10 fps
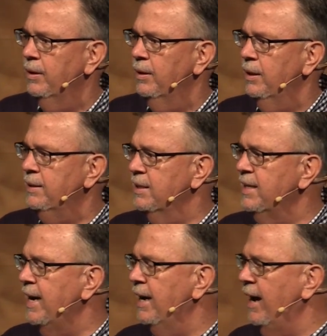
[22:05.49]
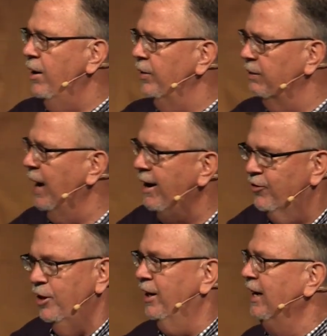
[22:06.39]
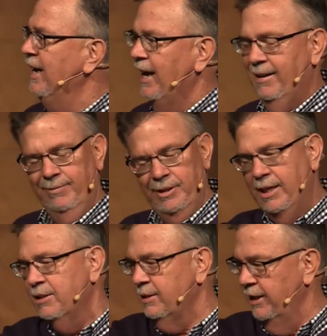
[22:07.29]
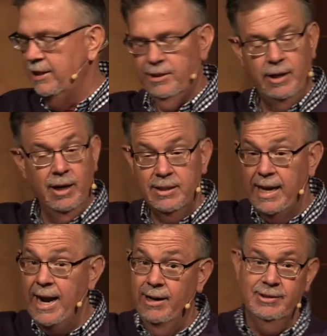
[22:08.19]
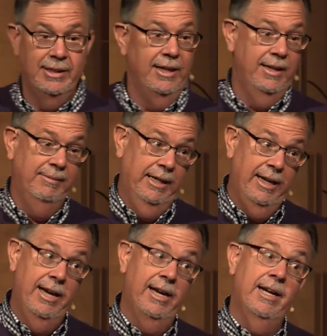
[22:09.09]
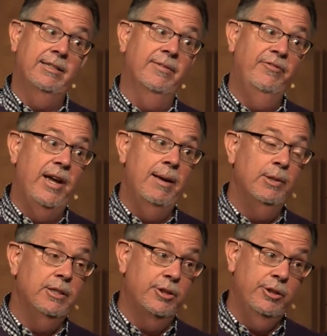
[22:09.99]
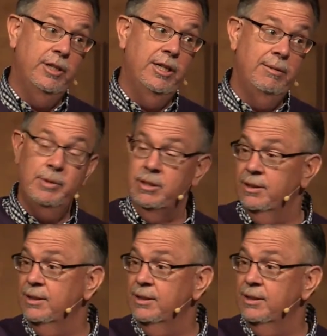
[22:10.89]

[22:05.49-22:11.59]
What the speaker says: Isn't that how, you know, after, yes, he starts out saying, hey, I got some fabulous dreams.